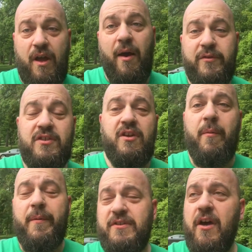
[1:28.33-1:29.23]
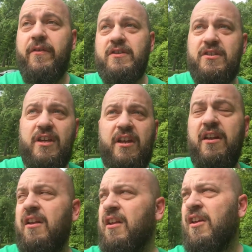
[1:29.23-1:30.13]
obviously talking about myself, I just said
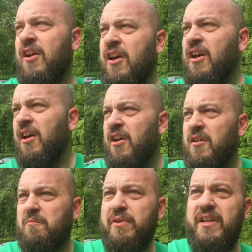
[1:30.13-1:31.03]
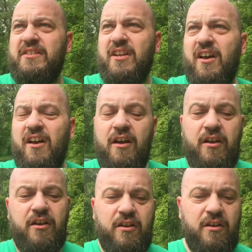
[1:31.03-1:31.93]
it, place uh,
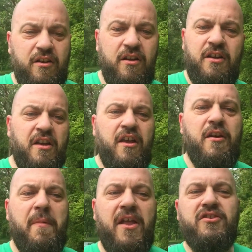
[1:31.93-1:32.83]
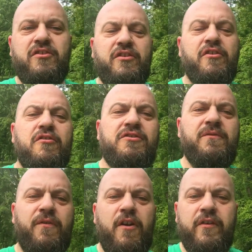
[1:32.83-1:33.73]
imaginary hurdles
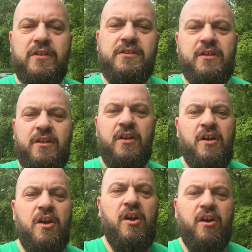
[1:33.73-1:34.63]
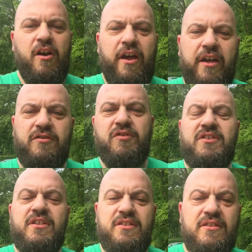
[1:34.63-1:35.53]
in front of us as
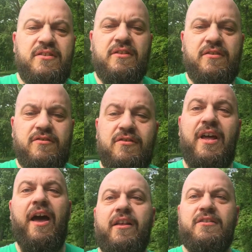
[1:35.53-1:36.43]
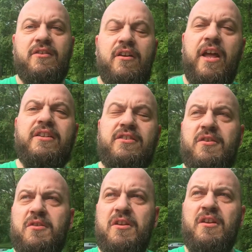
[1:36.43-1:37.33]
resistance to not start
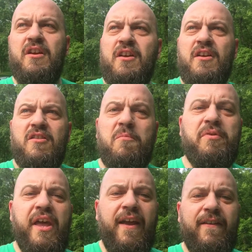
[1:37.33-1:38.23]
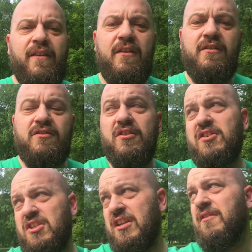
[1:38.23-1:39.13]
executing the plan to
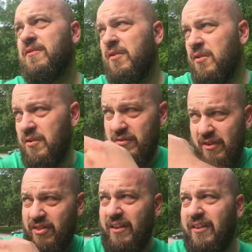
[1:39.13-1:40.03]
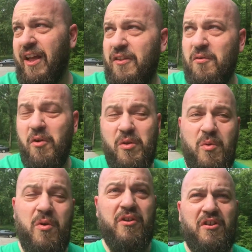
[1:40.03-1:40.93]
achieve the thing down the road that
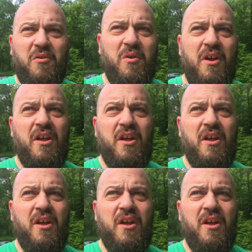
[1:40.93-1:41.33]
we want to do.